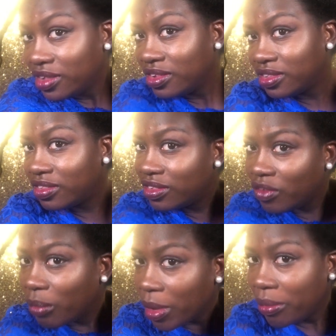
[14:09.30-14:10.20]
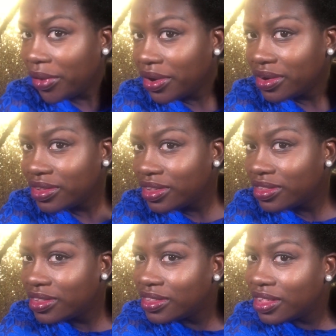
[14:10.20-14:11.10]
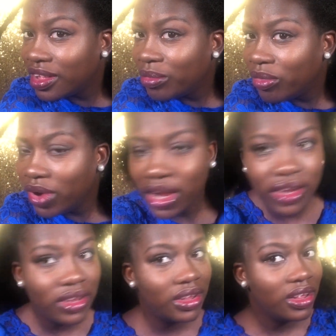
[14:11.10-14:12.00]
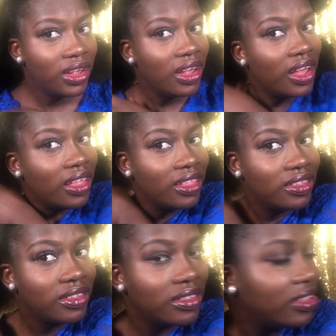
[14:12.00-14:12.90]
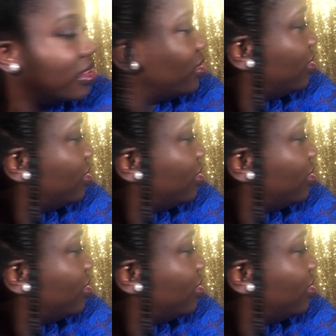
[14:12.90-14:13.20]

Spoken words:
Just remember, this is the braid, and this is the